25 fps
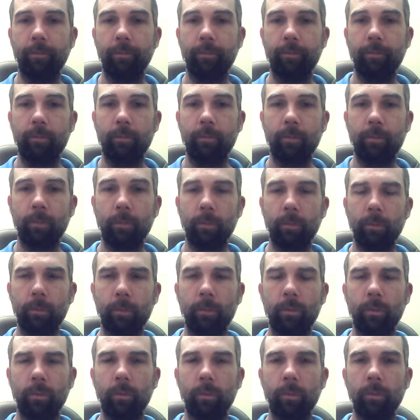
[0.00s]
I'm stronger,
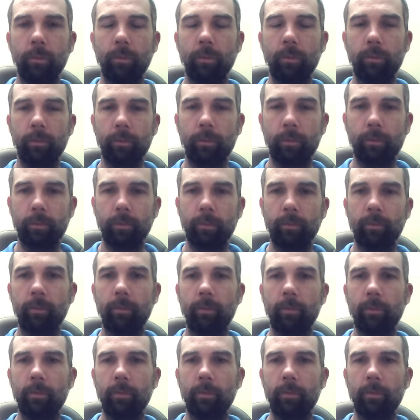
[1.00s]
went from the block and flipping